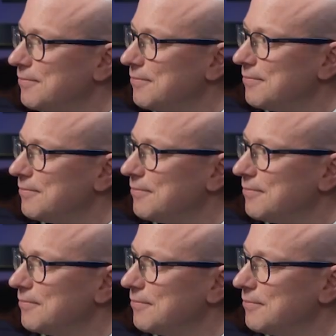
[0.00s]

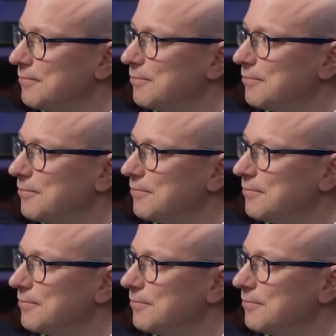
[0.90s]

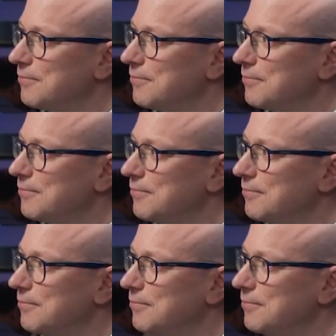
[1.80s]

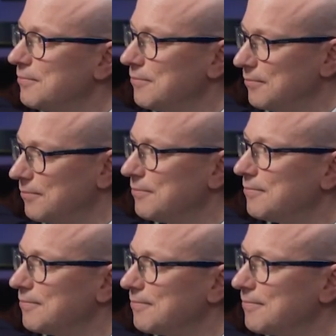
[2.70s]

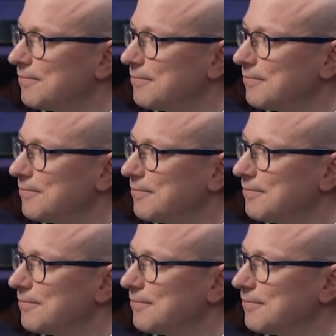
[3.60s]

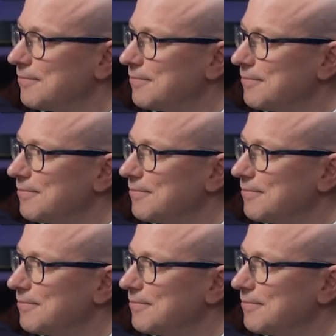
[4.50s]
This person isn't speaking.